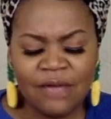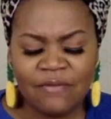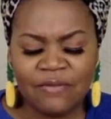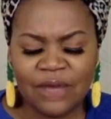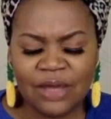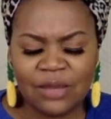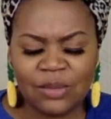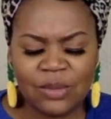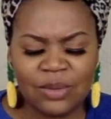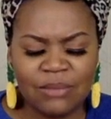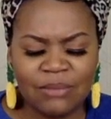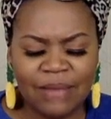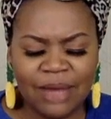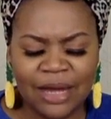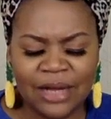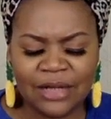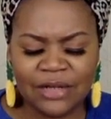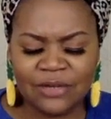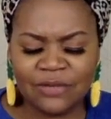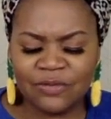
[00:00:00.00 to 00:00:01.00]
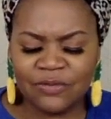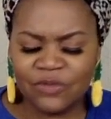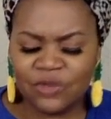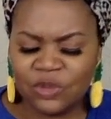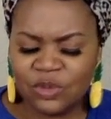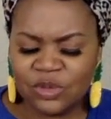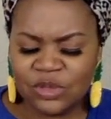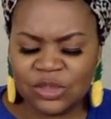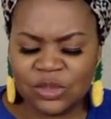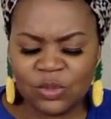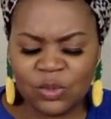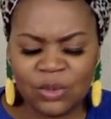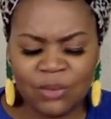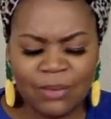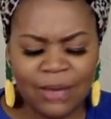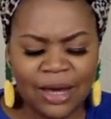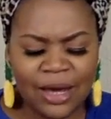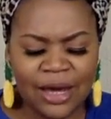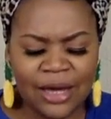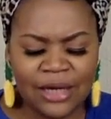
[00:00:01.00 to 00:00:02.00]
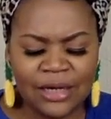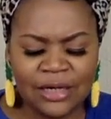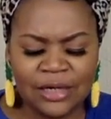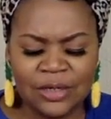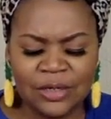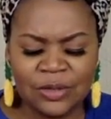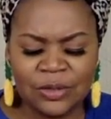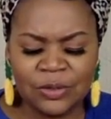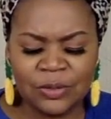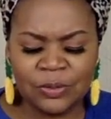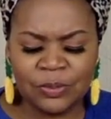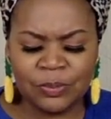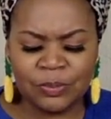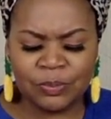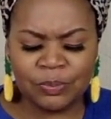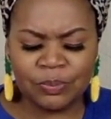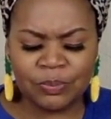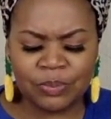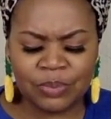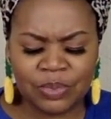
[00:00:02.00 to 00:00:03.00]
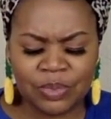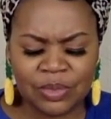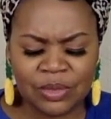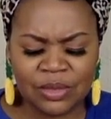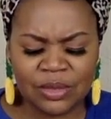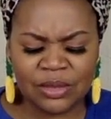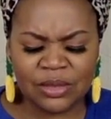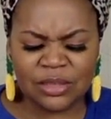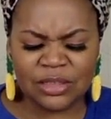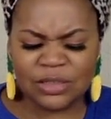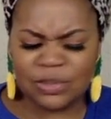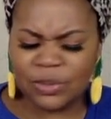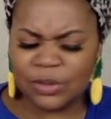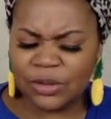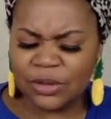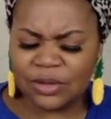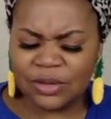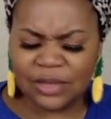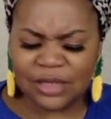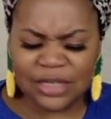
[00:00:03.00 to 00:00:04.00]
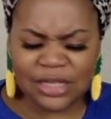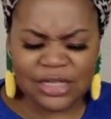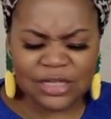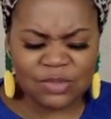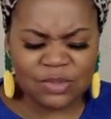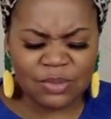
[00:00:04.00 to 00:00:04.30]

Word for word: Father, we bind confusion. We bind um, the spirit of lust.